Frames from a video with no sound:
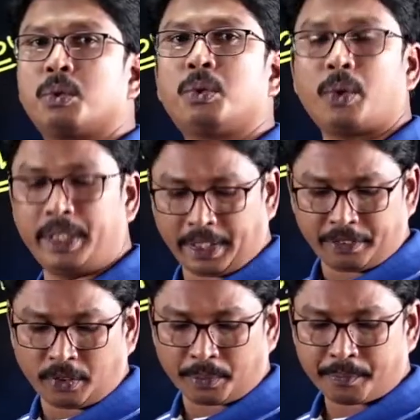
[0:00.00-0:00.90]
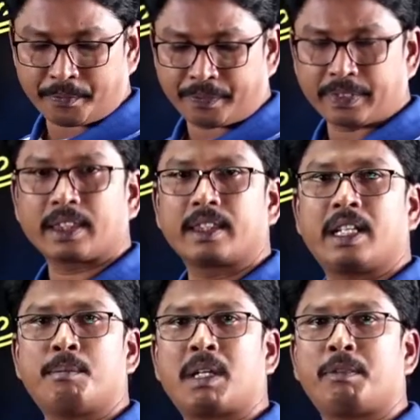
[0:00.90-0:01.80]
224. The
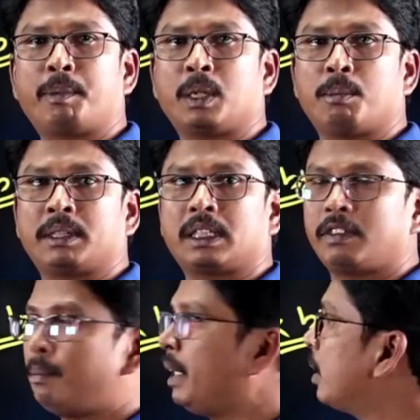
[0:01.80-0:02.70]
number of PQ buses will be